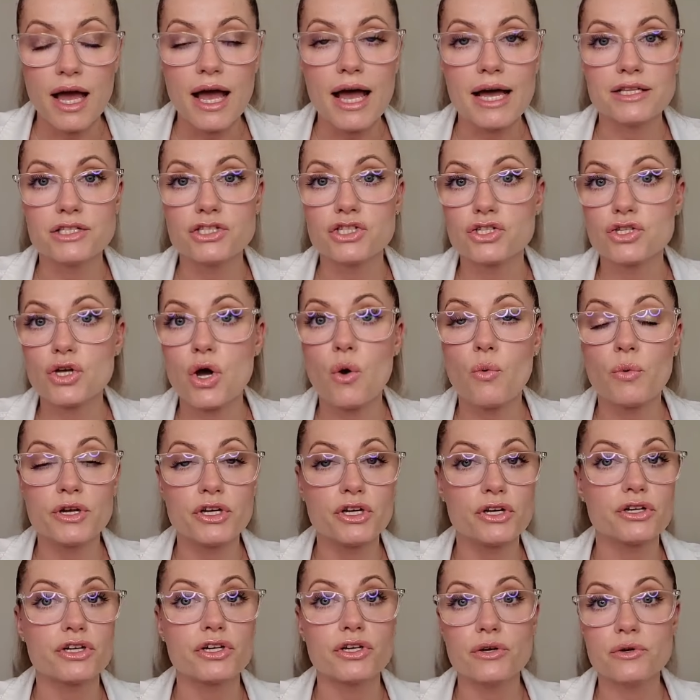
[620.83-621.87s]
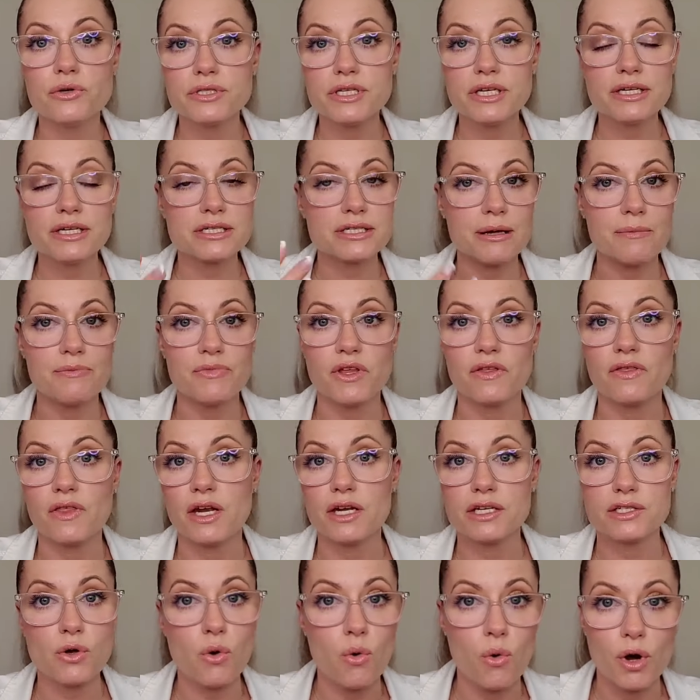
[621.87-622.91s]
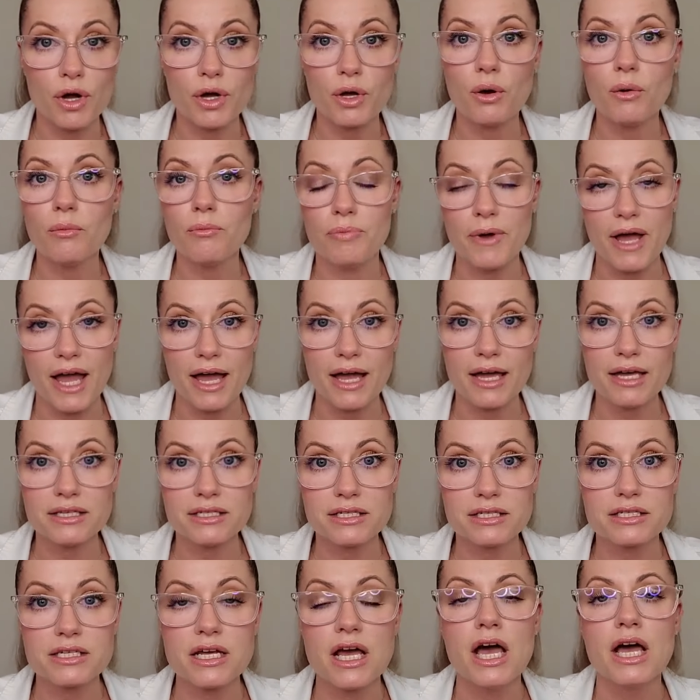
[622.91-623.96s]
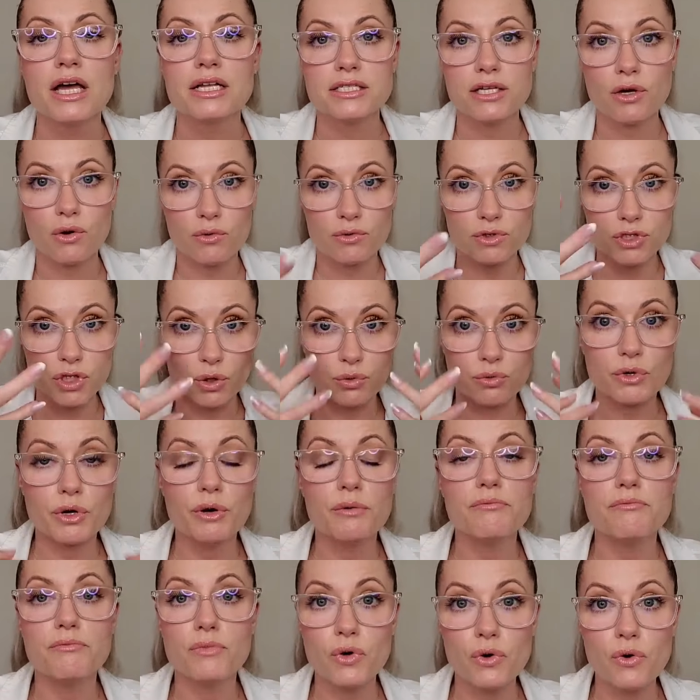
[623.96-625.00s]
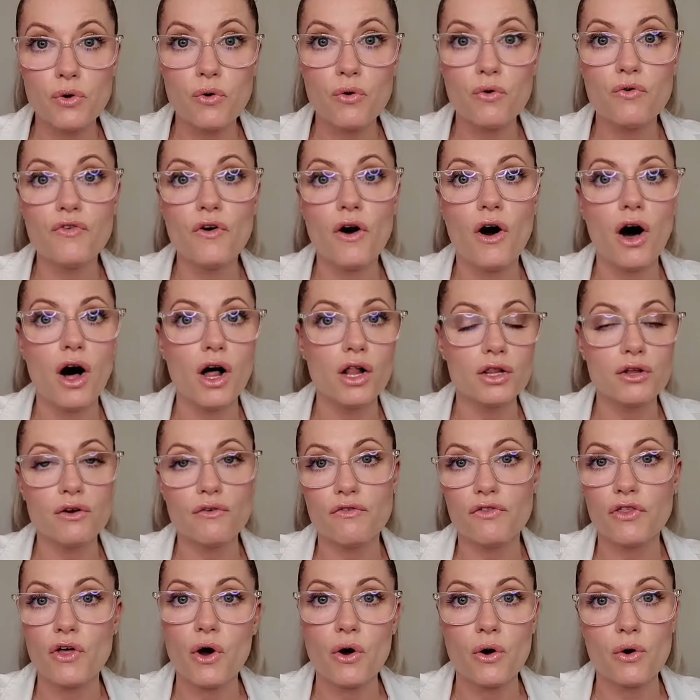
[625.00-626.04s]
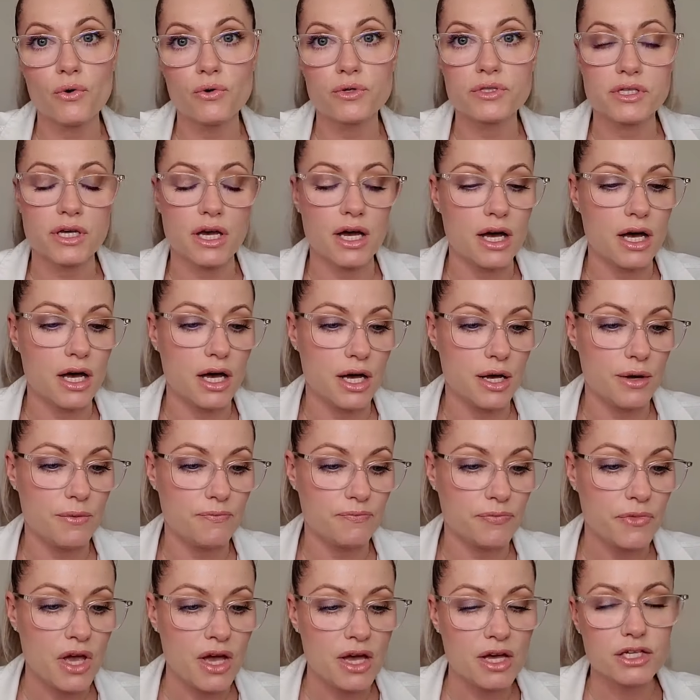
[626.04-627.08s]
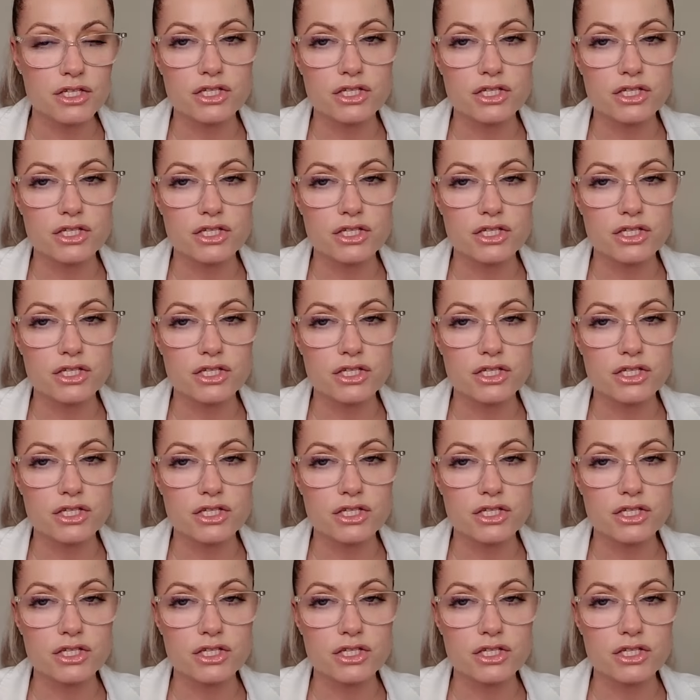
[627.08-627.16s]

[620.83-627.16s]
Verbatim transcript: And so when you're using something that is oil based to, to remove all of those um,